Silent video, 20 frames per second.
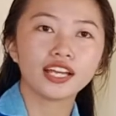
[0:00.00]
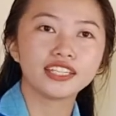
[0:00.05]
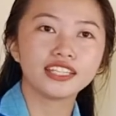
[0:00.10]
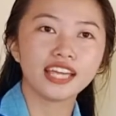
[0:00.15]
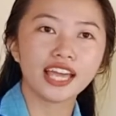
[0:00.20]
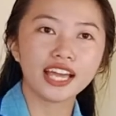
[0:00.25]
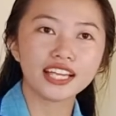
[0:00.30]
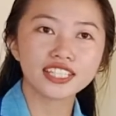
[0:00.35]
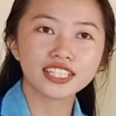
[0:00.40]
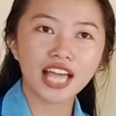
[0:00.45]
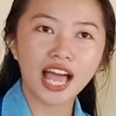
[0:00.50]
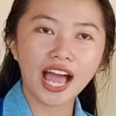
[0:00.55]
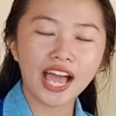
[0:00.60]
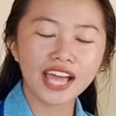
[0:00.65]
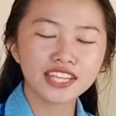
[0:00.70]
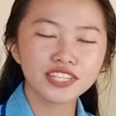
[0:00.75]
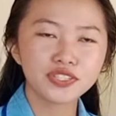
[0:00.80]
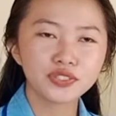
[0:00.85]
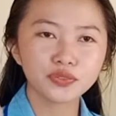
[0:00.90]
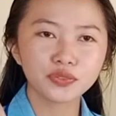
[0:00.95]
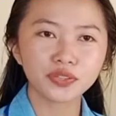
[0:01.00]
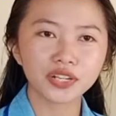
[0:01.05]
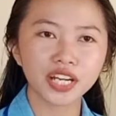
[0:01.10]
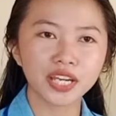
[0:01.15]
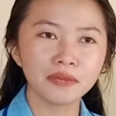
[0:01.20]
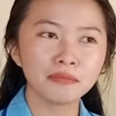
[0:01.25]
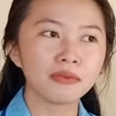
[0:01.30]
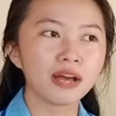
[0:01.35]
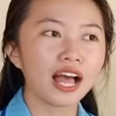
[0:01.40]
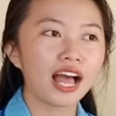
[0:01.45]
yes, ice
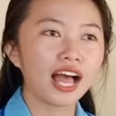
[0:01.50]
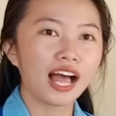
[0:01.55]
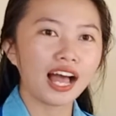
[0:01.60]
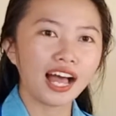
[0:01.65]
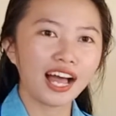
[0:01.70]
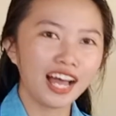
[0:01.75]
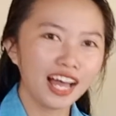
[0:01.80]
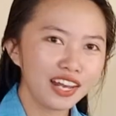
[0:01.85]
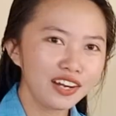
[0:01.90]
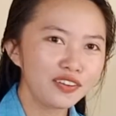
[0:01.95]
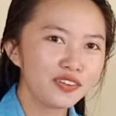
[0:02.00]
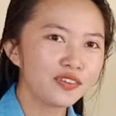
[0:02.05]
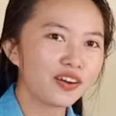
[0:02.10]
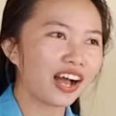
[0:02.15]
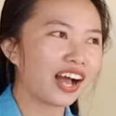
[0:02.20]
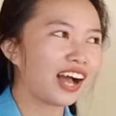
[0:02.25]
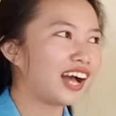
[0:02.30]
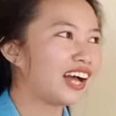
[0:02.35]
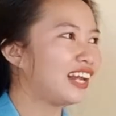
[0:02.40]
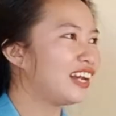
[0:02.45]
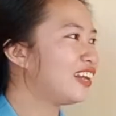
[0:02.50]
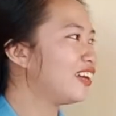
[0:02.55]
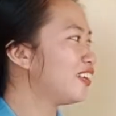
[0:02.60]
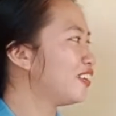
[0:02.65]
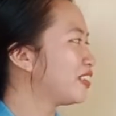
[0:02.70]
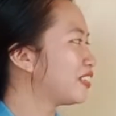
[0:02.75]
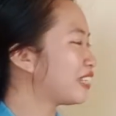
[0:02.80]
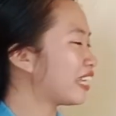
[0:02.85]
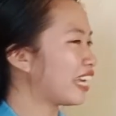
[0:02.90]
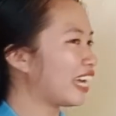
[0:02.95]
cream. Hello,
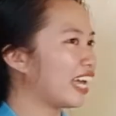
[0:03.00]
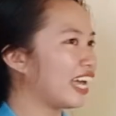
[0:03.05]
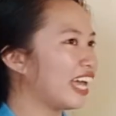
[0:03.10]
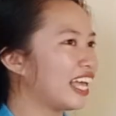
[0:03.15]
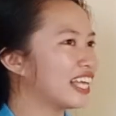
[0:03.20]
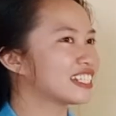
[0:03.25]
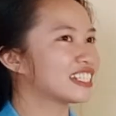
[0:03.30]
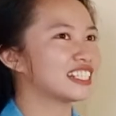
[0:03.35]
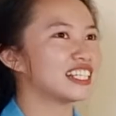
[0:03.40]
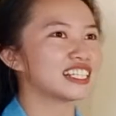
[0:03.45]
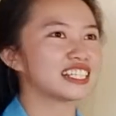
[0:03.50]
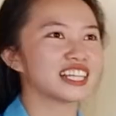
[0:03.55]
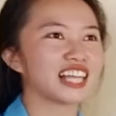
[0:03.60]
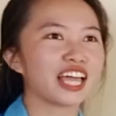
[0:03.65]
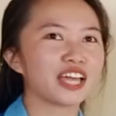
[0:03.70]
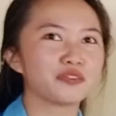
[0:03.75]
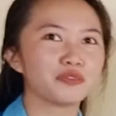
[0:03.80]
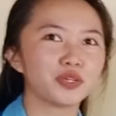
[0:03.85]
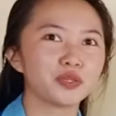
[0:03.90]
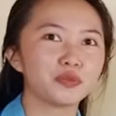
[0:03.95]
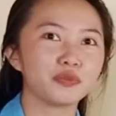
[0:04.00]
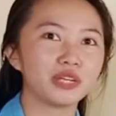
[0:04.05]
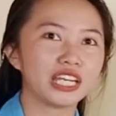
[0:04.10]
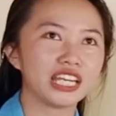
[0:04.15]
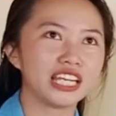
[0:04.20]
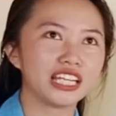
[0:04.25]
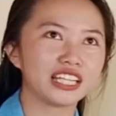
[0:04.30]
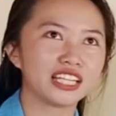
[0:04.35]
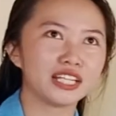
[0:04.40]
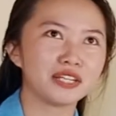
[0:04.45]
hello. Yes, just like when we
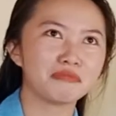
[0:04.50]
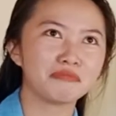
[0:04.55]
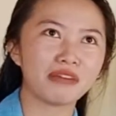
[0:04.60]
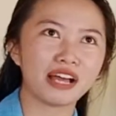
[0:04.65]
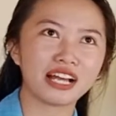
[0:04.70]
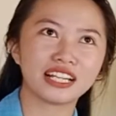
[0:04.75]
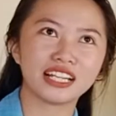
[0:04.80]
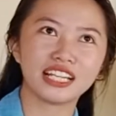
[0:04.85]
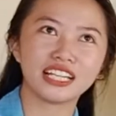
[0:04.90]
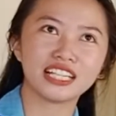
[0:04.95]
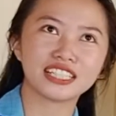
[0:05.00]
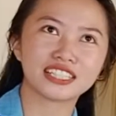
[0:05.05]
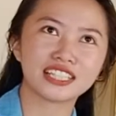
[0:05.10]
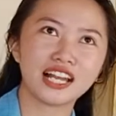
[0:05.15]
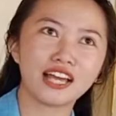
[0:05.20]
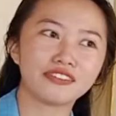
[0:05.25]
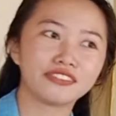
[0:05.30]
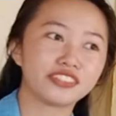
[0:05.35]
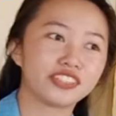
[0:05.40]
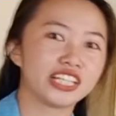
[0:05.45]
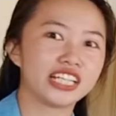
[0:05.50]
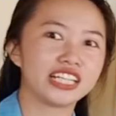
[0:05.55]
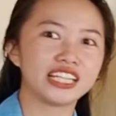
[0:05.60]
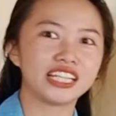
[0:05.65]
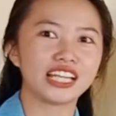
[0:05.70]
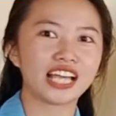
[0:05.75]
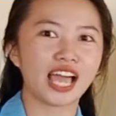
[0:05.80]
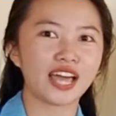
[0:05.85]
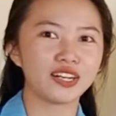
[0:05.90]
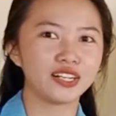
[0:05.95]
eat in a sun after
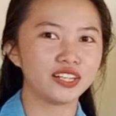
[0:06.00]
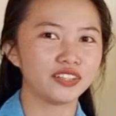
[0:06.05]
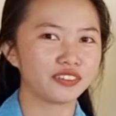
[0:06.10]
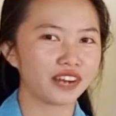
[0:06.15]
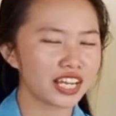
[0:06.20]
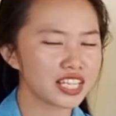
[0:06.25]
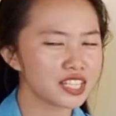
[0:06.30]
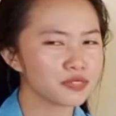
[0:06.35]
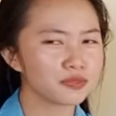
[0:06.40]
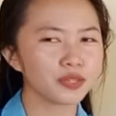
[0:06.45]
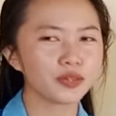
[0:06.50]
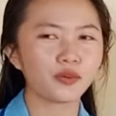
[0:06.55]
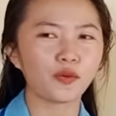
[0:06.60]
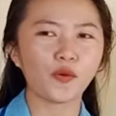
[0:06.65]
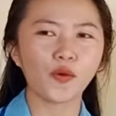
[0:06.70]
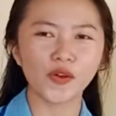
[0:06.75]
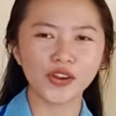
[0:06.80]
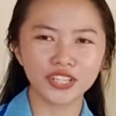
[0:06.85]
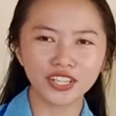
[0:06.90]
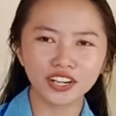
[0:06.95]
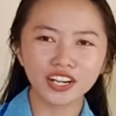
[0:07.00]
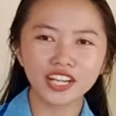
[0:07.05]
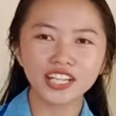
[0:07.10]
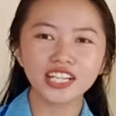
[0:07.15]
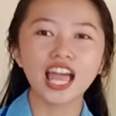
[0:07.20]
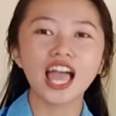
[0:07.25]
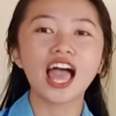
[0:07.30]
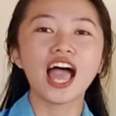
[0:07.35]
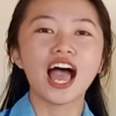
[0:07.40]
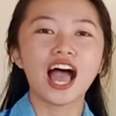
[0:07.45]
eating and the rice, we ordered
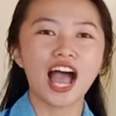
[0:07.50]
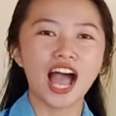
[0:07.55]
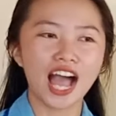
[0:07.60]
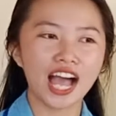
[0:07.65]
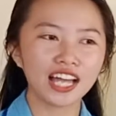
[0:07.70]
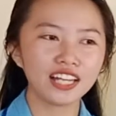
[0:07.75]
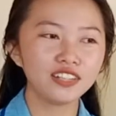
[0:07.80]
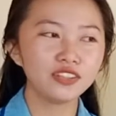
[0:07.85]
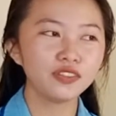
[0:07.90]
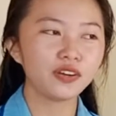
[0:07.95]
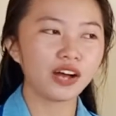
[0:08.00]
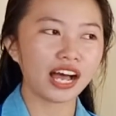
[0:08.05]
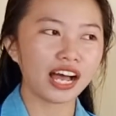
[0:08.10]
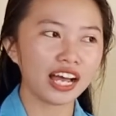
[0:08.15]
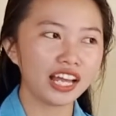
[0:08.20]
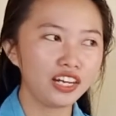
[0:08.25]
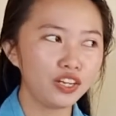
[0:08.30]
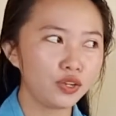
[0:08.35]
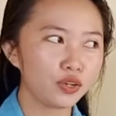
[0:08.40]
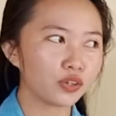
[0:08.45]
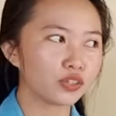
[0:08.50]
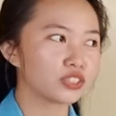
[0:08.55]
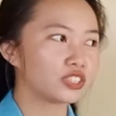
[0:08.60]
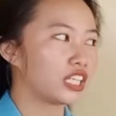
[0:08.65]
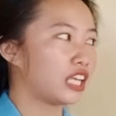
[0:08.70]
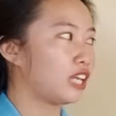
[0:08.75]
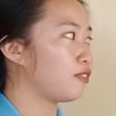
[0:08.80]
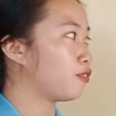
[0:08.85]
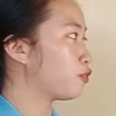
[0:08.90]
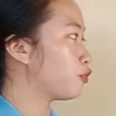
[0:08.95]
hello, hello. Because
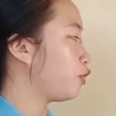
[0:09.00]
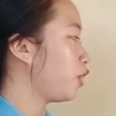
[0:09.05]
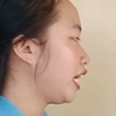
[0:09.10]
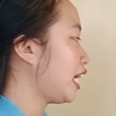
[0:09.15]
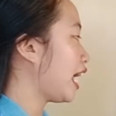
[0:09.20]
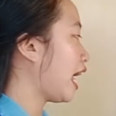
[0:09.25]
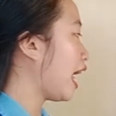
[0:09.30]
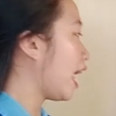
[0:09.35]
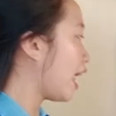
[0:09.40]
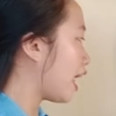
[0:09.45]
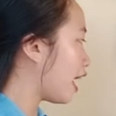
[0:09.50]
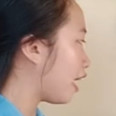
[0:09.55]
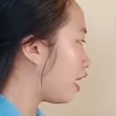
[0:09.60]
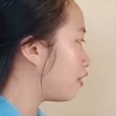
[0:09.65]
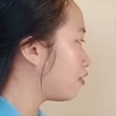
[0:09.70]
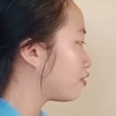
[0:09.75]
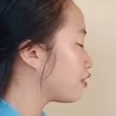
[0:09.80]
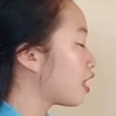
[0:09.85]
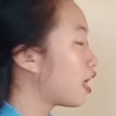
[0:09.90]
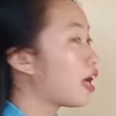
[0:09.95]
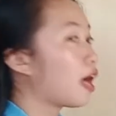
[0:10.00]
if we have